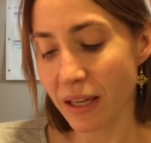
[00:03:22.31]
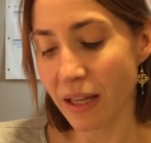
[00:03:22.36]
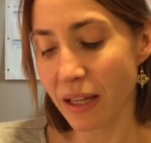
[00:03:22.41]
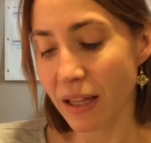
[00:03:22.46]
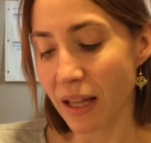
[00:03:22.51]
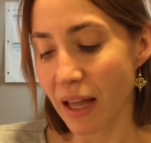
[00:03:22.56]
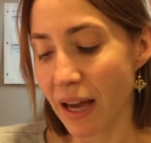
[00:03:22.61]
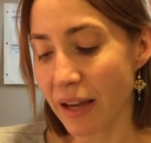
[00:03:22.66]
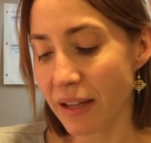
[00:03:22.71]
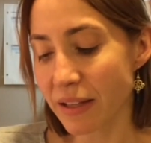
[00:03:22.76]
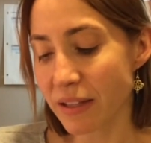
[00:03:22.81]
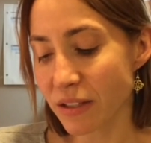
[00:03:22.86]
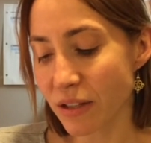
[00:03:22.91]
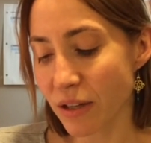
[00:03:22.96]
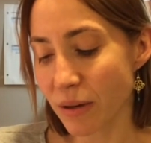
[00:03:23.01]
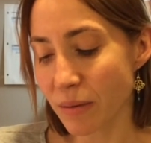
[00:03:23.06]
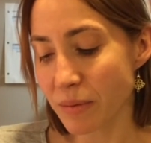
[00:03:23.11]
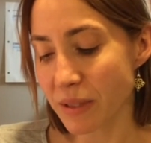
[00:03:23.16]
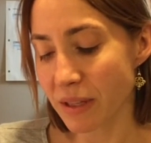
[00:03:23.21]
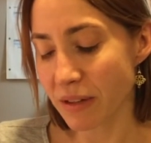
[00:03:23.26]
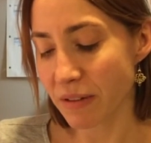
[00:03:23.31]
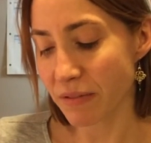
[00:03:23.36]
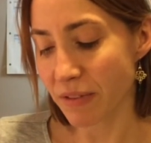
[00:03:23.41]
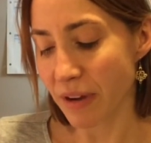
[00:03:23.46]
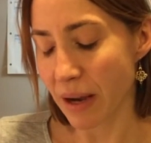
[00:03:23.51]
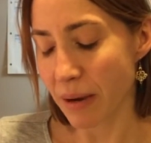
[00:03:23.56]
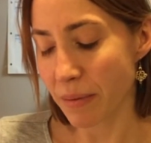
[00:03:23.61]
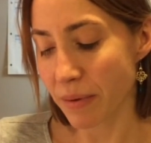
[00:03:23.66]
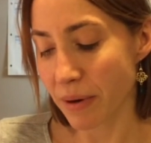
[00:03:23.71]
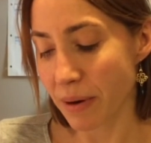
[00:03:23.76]
glide scopes and
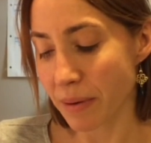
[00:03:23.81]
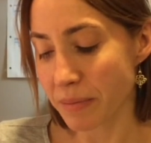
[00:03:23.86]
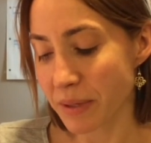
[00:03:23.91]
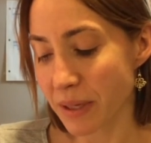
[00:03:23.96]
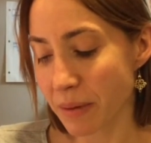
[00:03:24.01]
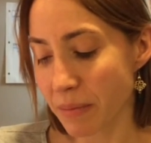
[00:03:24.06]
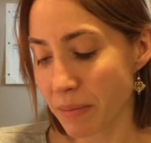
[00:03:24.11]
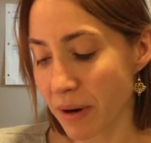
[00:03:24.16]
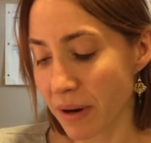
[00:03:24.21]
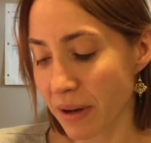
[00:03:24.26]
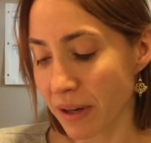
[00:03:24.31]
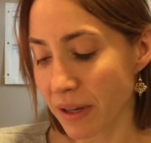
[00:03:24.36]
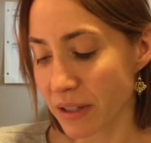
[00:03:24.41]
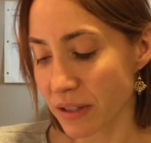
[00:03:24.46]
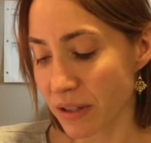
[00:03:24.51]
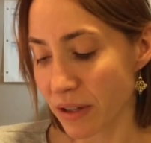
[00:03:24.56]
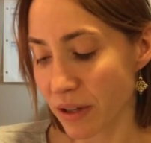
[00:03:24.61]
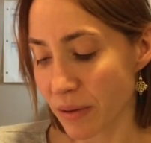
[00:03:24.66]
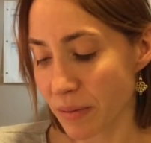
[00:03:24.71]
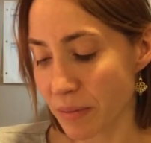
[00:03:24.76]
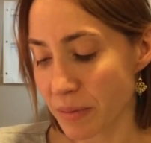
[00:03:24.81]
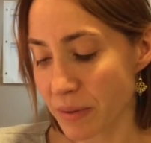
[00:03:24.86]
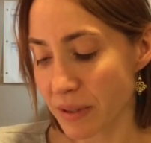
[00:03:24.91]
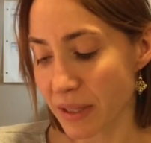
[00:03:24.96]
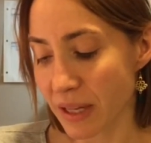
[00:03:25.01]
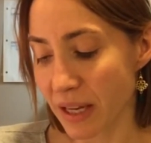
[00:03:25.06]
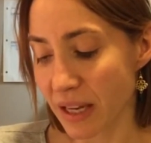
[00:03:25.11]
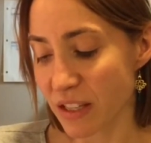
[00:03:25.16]
fiber optic bronchoscopes,